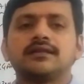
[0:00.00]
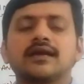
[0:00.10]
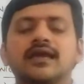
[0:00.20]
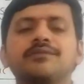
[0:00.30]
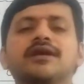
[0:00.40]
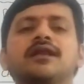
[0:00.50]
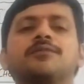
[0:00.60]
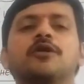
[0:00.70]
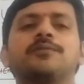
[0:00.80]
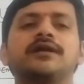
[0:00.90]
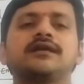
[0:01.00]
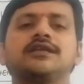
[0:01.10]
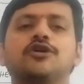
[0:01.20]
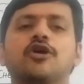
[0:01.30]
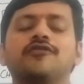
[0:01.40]
The chemical
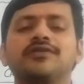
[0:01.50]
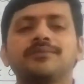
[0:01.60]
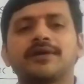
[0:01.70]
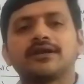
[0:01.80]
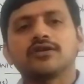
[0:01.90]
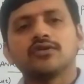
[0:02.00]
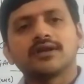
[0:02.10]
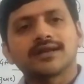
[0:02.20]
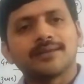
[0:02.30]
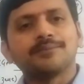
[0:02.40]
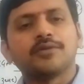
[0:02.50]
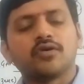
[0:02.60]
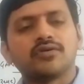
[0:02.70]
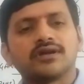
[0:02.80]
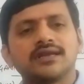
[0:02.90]
property of a particular
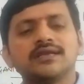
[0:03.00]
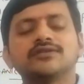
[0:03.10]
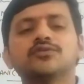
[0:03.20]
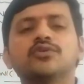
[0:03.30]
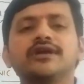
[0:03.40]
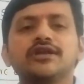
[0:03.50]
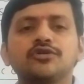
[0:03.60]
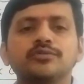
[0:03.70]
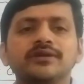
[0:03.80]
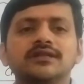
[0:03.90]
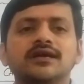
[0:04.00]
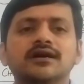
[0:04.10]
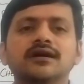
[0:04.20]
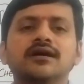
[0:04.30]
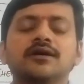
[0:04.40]
compound is going to be
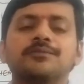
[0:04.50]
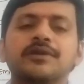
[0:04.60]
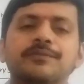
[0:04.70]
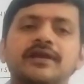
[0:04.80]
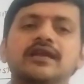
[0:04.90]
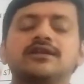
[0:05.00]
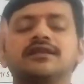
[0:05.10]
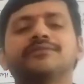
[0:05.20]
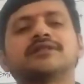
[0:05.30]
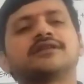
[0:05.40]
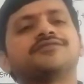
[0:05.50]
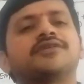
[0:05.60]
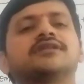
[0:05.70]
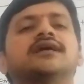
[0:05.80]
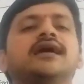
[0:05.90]
the preparatory method
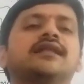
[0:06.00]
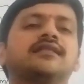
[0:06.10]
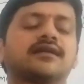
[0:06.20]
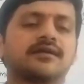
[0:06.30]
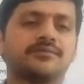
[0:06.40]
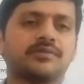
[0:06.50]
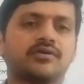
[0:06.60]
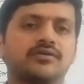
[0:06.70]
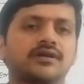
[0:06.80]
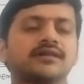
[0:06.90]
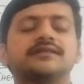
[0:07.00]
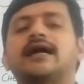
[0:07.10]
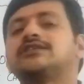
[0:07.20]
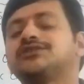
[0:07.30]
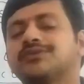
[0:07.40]
for the another compound.
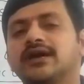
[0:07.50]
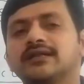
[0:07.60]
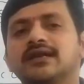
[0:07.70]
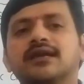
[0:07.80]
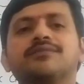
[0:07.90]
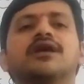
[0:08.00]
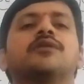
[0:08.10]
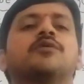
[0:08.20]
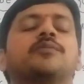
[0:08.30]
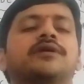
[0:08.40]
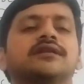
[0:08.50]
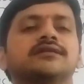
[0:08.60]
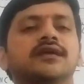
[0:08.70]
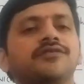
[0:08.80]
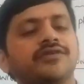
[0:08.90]
That's why the chemical
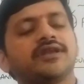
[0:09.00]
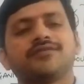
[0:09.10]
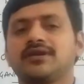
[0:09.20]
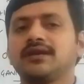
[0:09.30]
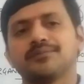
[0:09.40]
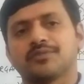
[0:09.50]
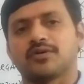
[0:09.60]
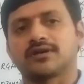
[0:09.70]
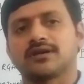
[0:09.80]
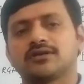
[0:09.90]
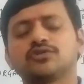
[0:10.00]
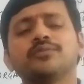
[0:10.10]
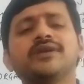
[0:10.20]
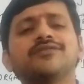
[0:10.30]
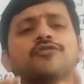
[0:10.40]
properties are very, very important.
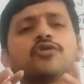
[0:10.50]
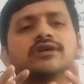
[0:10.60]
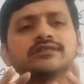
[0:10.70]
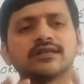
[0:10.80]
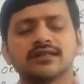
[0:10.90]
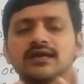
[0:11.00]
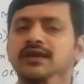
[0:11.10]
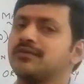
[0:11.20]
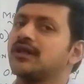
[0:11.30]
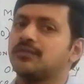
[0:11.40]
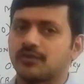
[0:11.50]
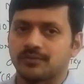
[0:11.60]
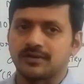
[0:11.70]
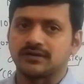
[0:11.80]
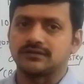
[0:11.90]
So be focused on the chemical
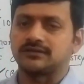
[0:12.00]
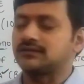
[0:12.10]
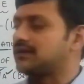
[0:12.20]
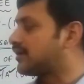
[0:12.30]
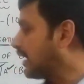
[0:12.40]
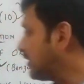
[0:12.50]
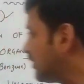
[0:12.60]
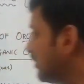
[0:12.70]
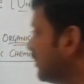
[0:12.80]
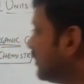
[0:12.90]
properties, right?